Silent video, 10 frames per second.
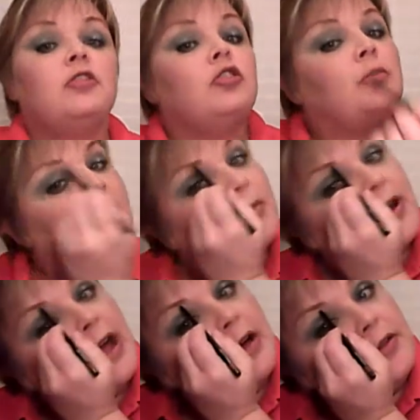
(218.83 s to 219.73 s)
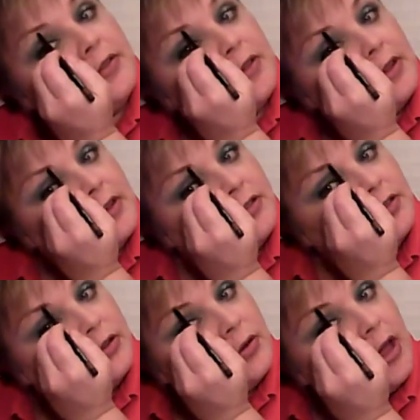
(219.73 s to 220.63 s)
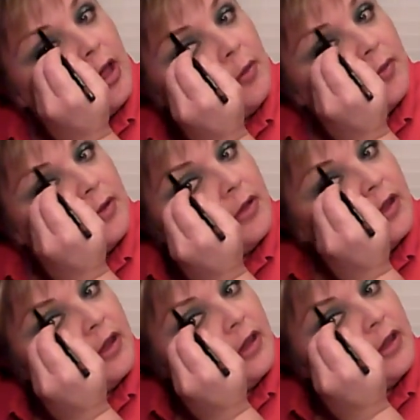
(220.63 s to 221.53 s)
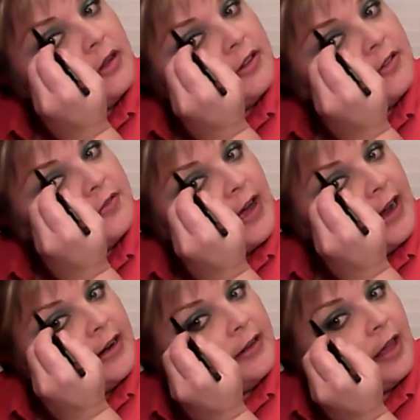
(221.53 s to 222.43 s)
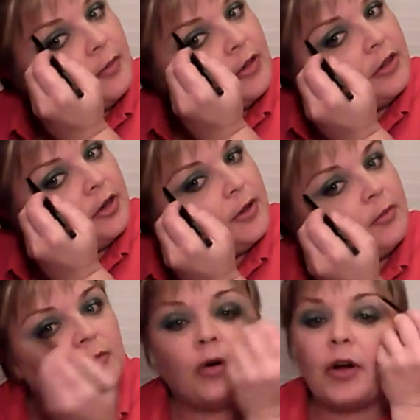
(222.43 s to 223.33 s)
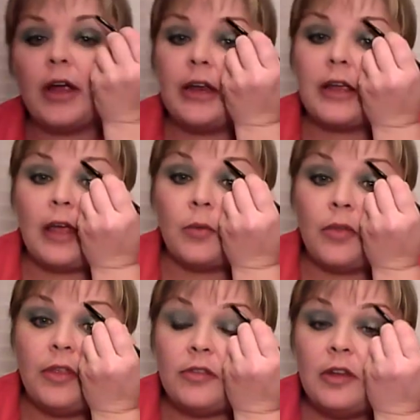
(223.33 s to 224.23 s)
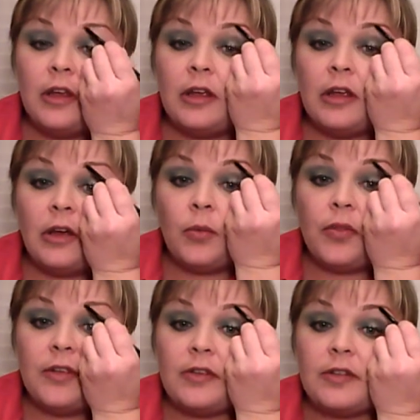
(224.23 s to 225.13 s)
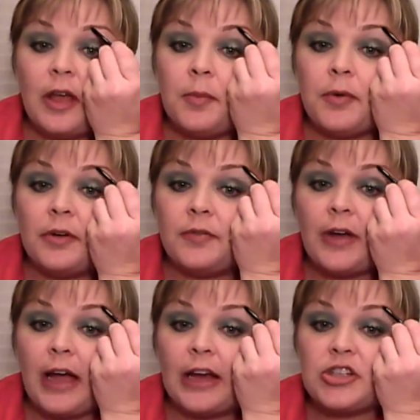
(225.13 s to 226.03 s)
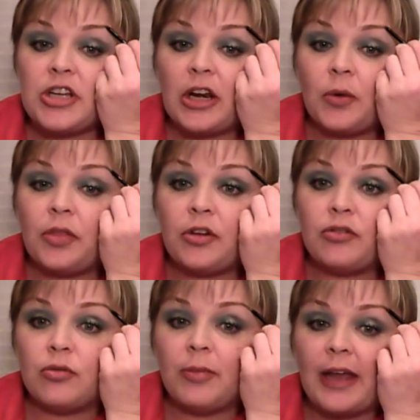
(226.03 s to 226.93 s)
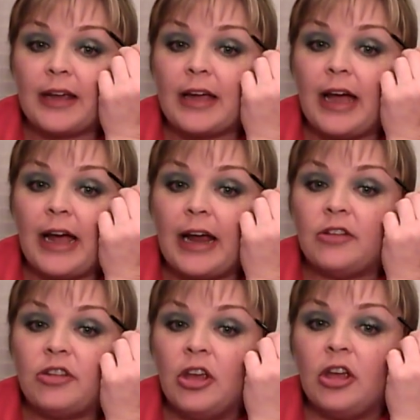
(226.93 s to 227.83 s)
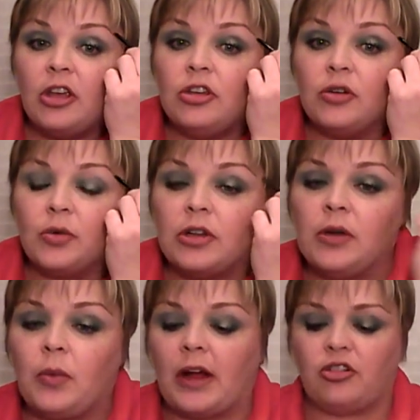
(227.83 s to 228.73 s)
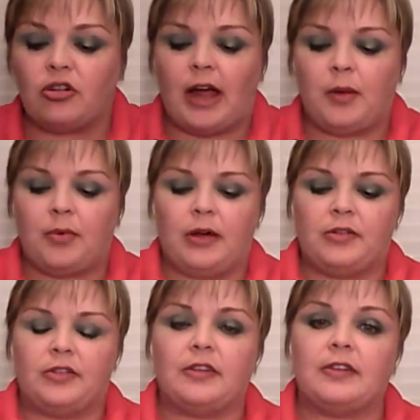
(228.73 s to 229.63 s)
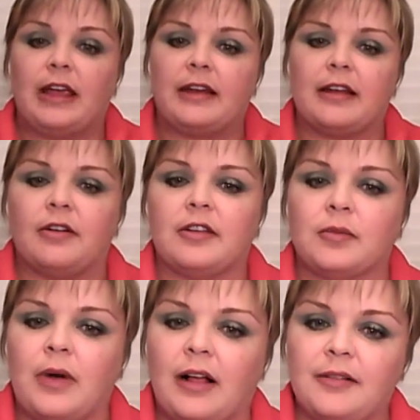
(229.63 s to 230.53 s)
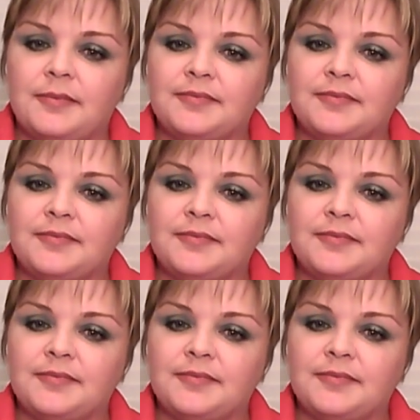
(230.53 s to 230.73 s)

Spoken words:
to my brows to help define them a little bit more. And again, with this type of eyeshadow with the dramatic eyes, you really want your eyebrows to stand out as well.